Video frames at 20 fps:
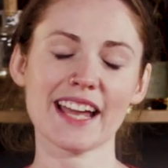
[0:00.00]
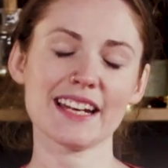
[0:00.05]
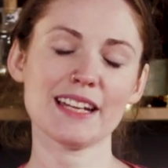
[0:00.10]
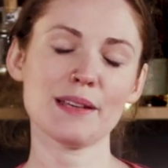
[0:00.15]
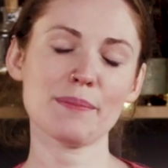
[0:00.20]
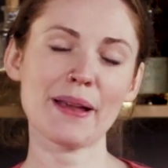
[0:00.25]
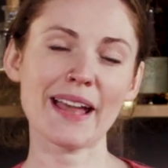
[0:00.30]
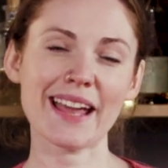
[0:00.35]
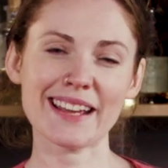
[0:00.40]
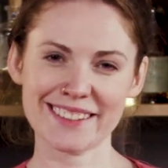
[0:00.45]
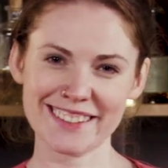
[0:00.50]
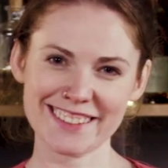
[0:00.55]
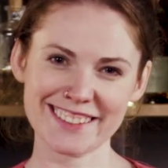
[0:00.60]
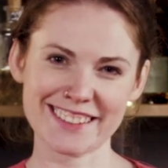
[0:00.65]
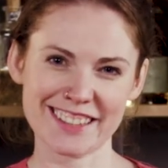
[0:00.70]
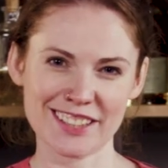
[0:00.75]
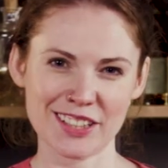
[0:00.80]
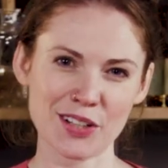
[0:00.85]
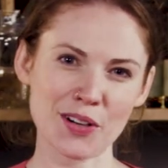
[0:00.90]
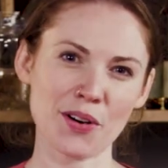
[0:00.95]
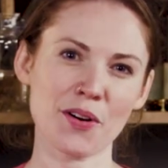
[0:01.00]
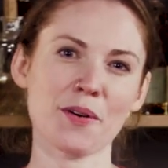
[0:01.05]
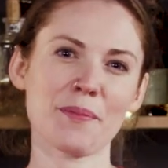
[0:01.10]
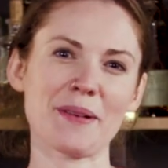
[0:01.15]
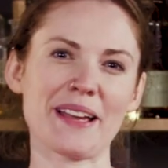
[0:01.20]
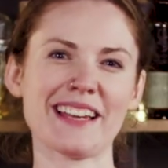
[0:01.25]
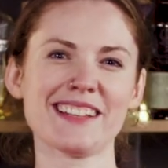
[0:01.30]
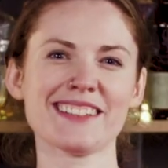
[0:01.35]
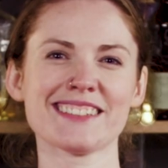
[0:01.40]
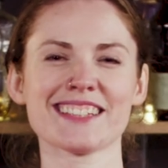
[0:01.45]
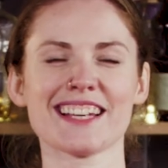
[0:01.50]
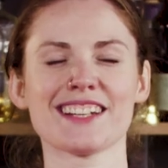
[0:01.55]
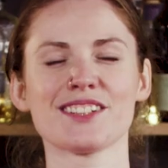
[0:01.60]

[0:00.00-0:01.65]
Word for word: any pedants in the comments,